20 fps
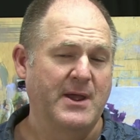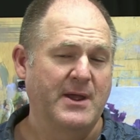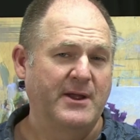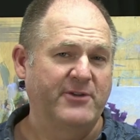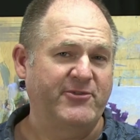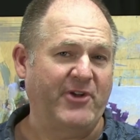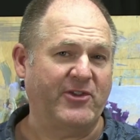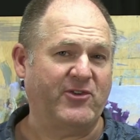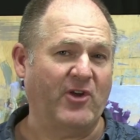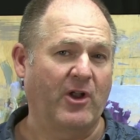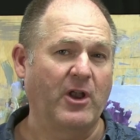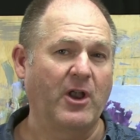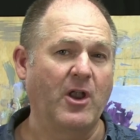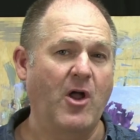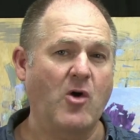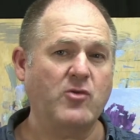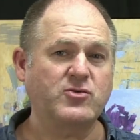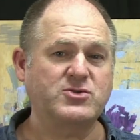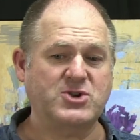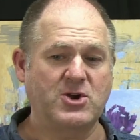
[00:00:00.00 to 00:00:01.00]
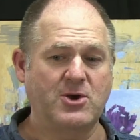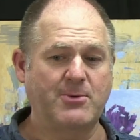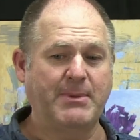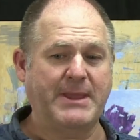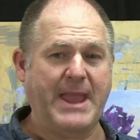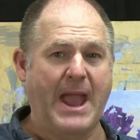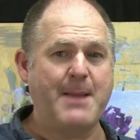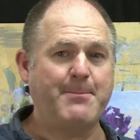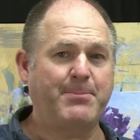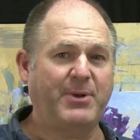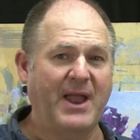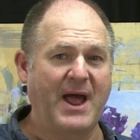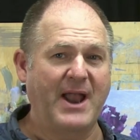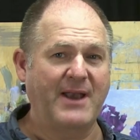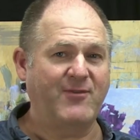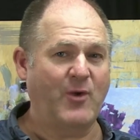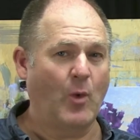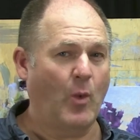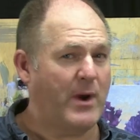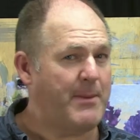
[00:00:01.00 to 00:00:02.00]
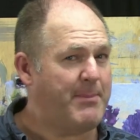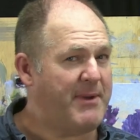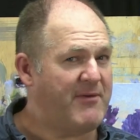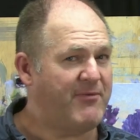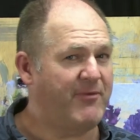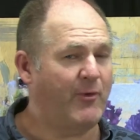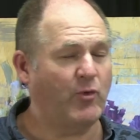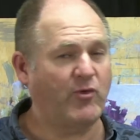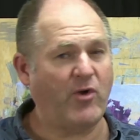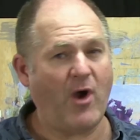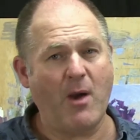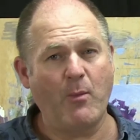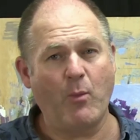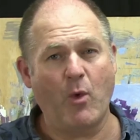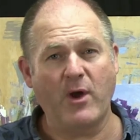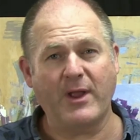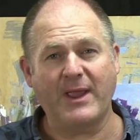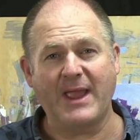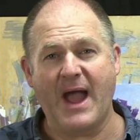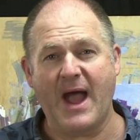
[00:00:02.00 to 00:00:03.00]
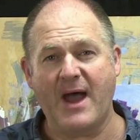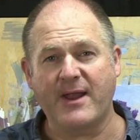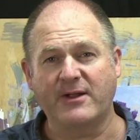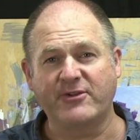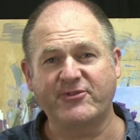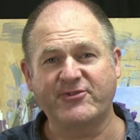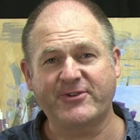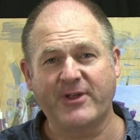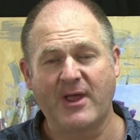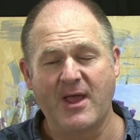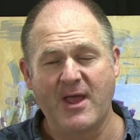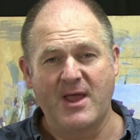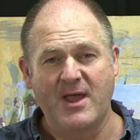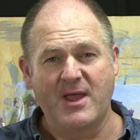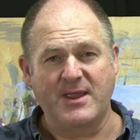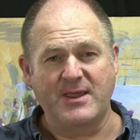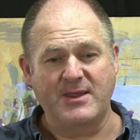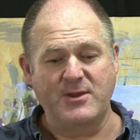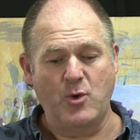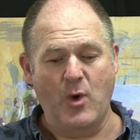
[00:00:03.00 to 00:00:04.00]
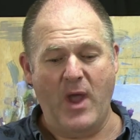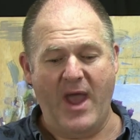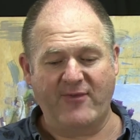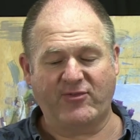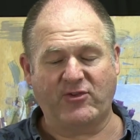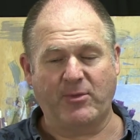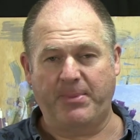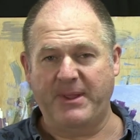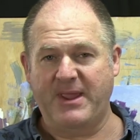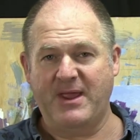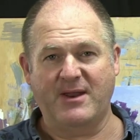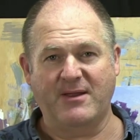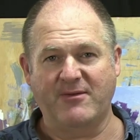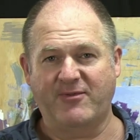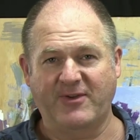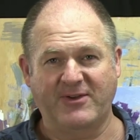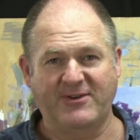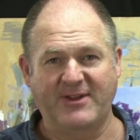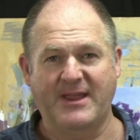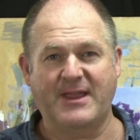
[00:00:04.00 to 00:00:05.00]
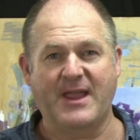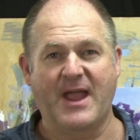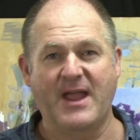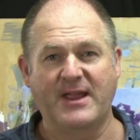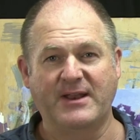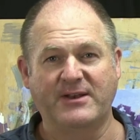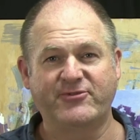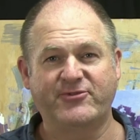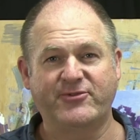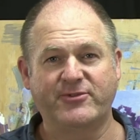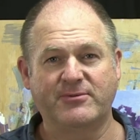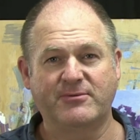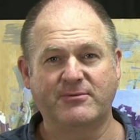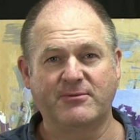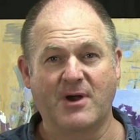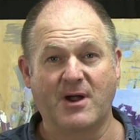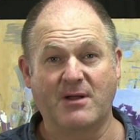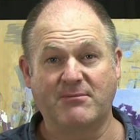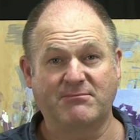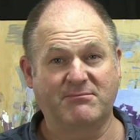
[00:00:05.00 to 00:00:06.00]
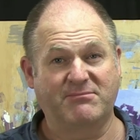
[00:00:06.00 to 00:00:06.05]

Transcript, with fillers: So it's a long-term game plan. If you want to be a full-time working artist, you have to be in it for decades, right?